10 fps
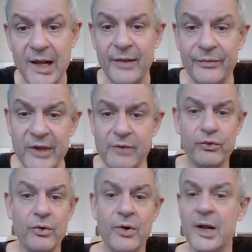and
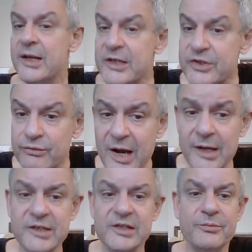therefore is
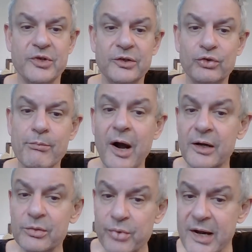rarely subject to
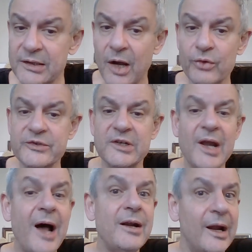market breakdowns and
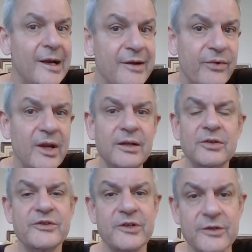
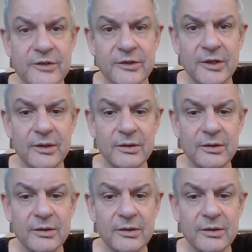unalleviated scarcity.